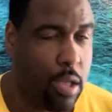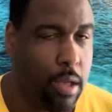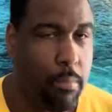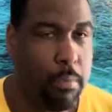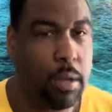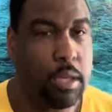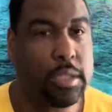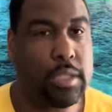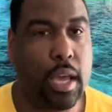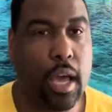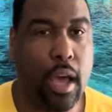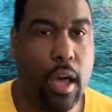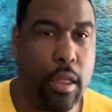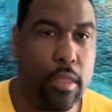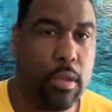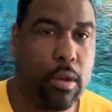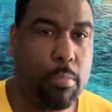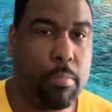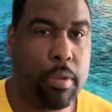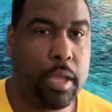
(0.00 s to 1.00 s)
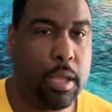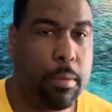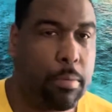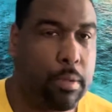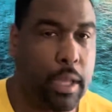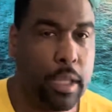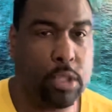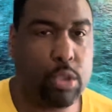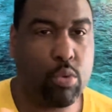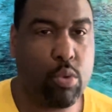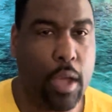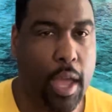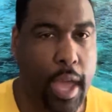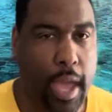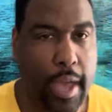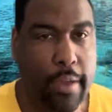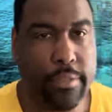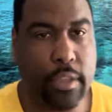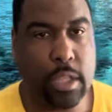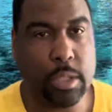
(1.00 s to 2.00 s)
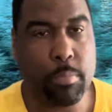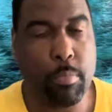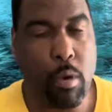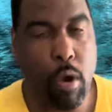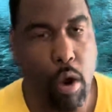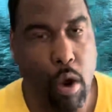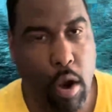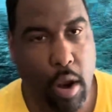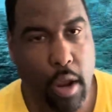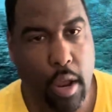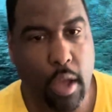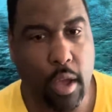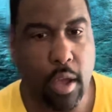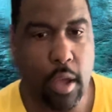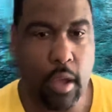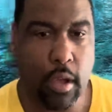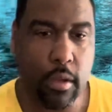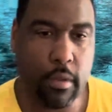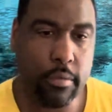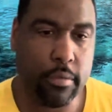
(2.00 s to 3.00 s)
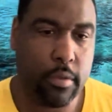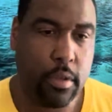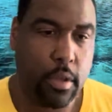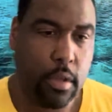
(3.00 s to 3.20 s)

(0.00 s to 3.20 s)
But there's other people that you have that's part of,